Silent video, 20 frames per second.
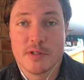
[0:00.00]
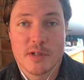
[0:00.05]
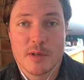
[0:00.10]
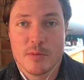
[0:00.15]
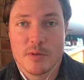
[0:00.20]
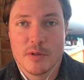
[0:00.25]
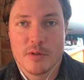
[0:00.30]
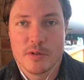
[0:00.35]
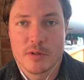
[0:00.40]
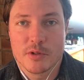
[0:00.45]

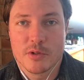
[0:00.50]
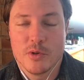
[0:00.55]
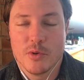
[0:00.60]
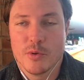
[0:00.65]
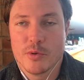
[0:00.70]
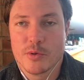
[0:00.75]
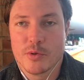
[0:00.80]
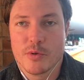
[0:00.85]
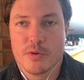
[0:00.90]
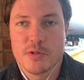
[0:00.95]
double-loaded
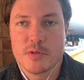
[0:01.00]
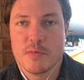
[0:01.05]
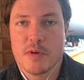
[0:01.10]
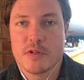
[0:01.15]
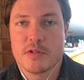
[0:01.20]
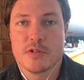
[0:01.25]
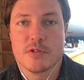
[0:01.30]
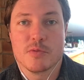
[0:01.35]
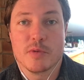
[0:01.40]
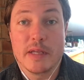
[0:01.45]
corridor as
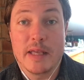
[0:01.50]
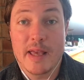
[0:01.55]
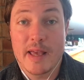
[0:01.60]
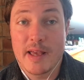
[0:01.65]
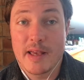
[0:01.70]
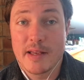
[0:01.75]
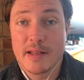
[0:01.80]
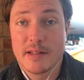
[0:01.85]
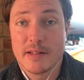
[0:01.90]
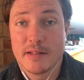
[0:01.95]
much as we
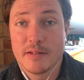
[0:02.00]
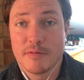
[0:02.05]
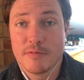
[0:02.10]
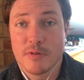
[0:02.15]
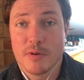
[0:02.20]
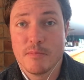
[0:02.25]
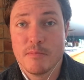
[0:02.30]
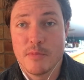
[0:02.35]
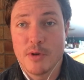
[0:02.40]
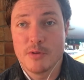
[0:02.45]
can
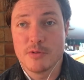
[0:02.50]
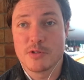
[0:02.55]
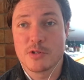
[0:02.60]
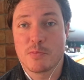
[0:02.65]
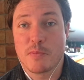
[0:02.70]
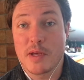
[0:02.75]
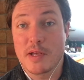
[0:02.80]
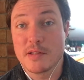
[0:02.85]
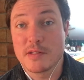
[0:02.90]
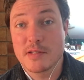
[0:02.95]
from most
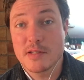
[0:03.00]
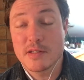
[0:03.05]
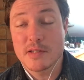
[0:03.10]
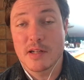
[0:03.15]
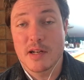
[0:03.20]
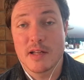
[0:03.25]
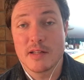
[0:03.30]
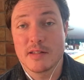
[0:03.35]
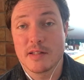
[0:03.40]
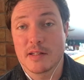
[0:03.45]
spaces,
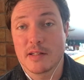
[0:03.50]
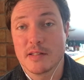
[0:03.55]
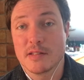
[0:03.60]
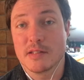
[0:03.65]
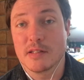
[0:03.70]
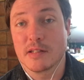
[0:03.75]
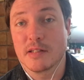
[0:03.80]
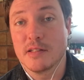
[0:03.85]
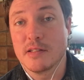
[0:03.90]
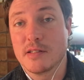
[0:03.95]
and I think it's
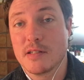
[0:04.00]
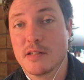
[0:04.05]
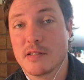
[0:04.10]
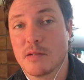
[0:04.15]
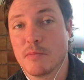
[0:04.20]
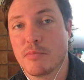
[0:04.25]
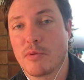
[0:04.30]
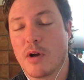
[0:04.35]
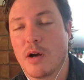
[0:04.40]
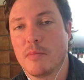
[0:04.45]
a
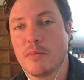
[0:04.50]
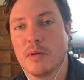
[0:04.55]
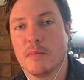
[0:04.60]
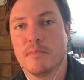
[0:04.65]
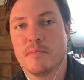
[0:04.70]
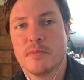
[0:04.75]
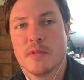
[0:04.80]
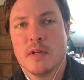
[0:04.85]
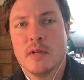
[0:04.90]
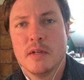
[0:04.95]
consistent problem
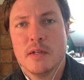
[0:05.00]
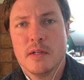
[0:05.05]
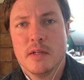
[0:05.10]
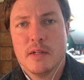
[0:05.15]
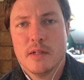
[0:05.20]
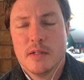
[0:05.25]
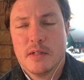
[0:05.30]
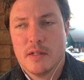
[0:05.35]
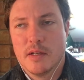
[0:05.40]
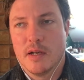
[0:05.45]

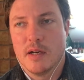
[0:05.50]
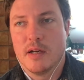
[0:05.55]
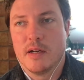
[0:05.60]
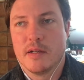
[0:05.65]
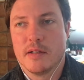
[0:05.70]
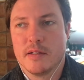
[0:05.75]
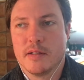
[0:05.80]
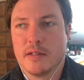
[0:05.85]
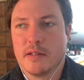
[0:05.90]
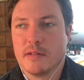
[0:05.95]

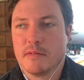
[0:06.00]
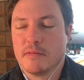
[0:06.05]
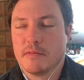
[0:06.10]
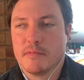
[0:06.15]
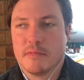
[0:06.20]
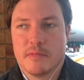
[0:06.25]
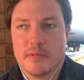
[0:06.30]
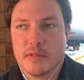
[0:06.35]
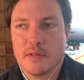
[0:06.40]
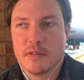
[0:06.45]
in
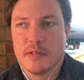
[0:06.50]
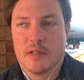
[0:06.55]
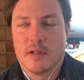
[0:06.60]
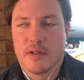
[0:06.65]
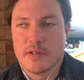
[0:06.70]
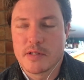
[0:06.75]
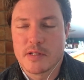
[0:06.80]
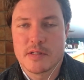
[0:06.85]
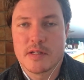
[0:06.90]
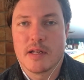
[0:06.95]

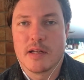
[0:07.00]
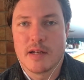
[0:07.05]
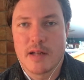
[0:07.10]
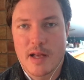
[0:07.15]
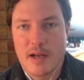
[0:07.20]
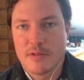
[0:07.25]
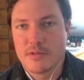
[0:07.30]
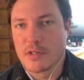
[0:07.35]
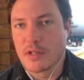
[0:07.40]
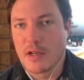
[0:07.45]
as I said, in
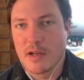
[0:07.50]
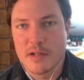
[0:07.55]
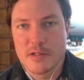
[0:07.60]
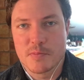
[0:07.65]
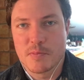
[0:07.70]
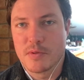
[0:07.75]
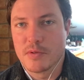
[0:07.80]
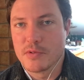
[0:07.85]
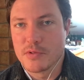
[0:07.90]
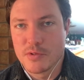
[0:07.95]
housing,
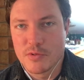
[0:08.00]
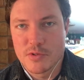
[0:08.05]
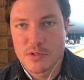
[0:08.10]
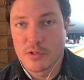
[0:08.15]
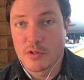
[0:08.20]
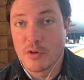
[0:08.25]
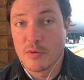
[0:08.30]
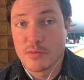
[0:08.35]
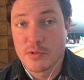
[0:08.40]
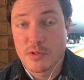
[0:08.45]
hospitals, nursing
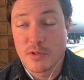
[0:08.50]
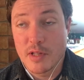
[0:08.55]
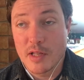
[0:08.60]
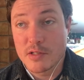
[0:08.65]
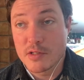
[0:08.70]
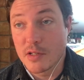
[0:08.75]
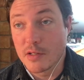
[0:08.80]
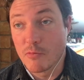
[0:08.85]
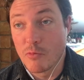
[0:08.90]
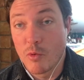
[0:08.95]
homes. So
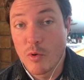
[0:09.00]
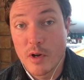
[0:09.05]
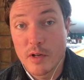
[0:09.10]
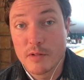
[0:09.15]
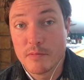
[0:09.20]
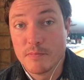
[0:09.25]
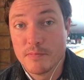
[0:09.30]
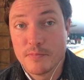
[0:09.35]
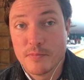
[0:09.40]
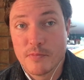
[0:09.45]
that's
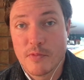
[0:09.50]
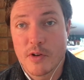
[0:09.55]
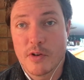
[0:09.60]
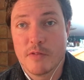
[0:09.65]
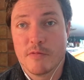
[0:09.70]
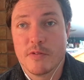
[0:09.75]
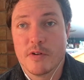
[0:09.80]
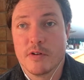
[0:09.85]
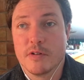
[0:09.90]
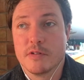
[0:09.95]
one very,
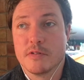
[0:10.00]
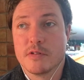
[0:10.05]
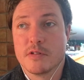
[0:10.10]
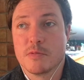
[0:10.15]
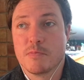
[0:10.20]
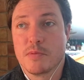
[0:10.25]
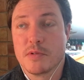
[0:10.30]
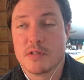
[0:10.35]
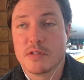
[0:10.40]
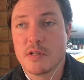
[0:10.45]
very
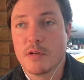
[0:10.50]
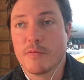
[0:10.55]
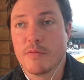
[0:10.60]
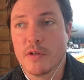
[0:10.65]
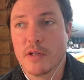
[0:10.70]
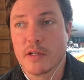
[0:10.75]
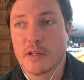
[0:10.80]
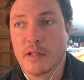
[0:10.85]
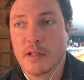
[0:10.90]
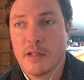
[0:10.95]

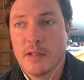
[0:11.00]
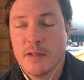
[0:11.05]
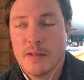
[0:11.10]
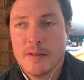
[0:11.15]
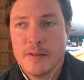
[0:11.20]
specific